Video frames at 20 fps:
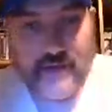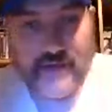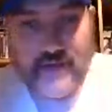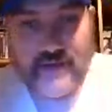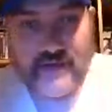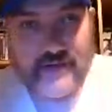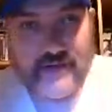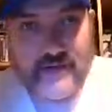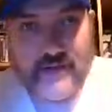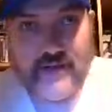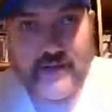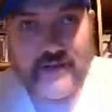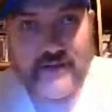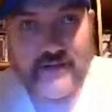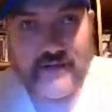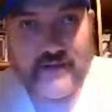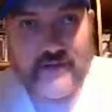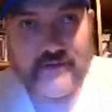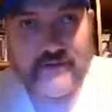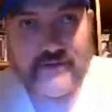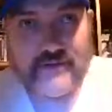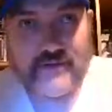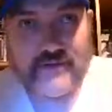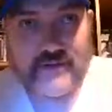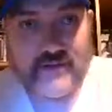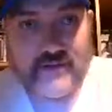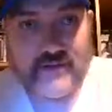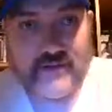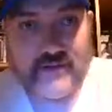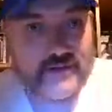to death. He was
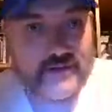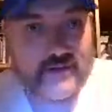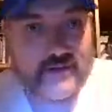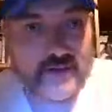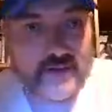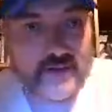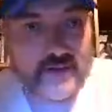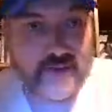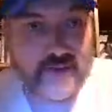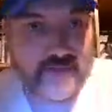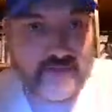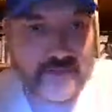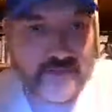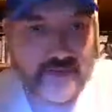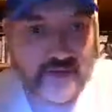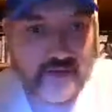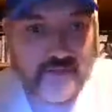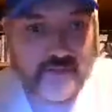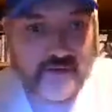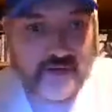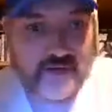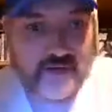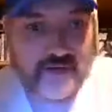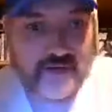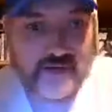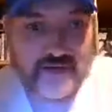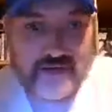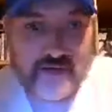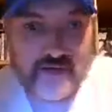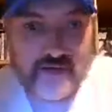just cool. I mean,
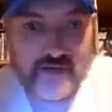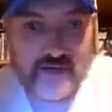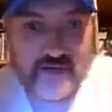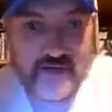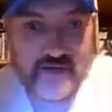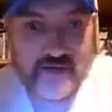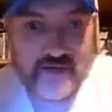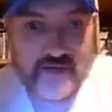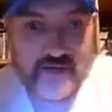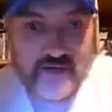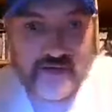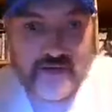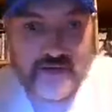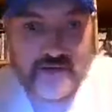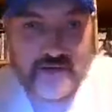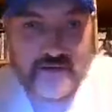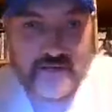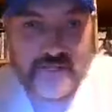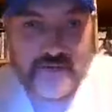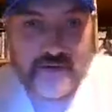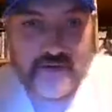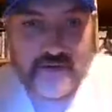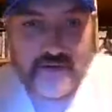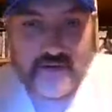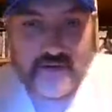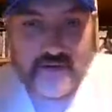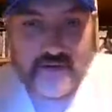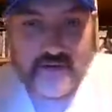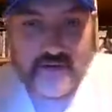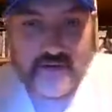but
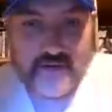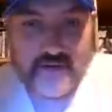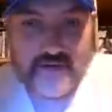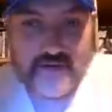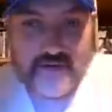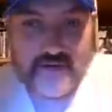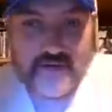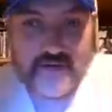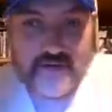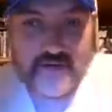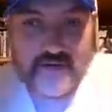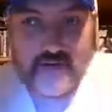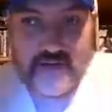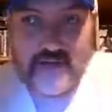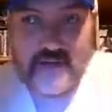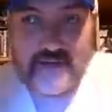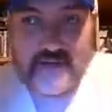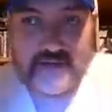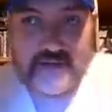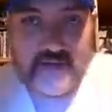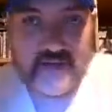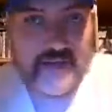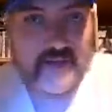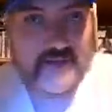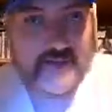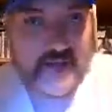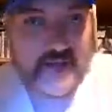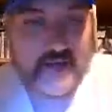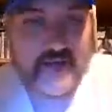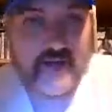he's
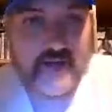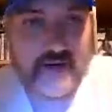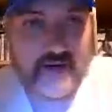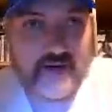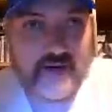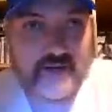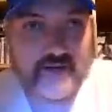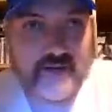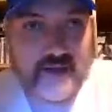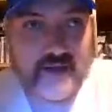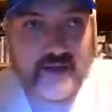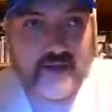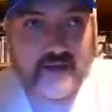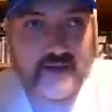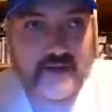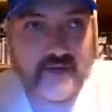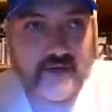had a heart attack